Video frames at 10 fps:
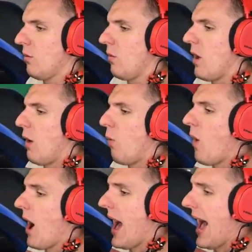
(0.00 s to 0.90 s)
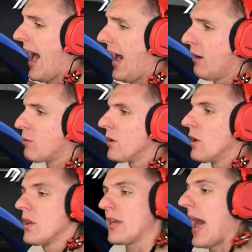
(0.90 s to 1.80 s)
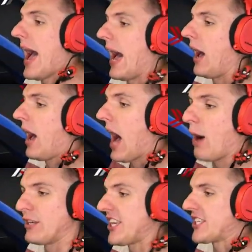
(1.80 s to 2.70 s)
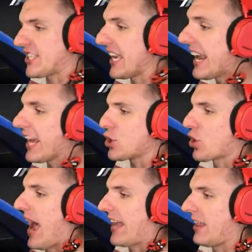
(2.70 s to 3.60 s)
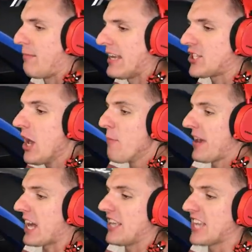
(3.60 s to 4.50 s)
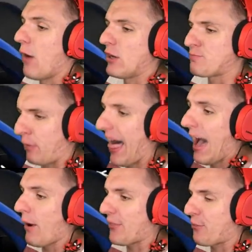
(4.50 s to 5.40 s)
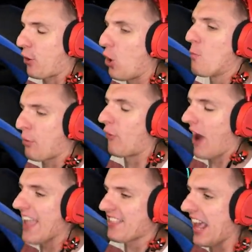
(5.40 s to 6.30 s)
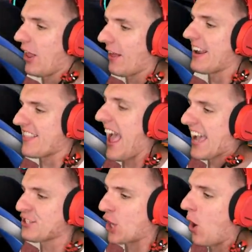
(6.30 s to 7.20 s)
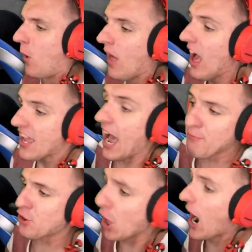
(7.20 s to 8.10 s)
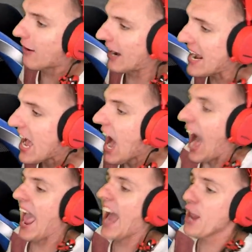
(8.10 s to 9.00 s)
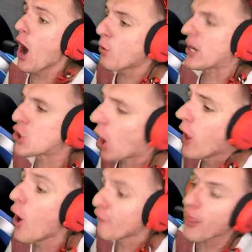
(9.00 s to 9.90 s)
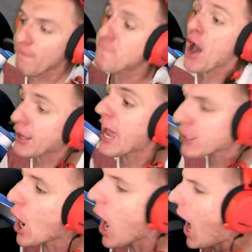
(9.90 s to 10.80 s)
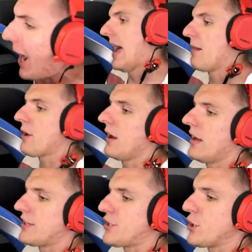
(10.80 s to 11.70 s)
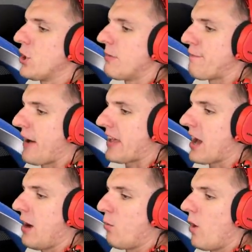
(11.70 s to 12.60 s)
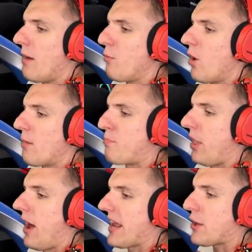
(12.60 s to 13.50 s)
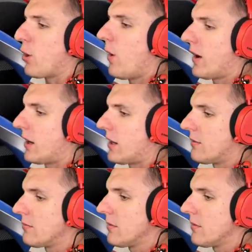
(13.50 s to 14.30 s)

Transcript: Whoa, whoa! Yeah, I was exceeding track limits because I was plowing through Perez Hilton's asshole. Yeah, I'm sorry. I had no control over the fucking car. Now I'm going to assume if I cut one more bloody corner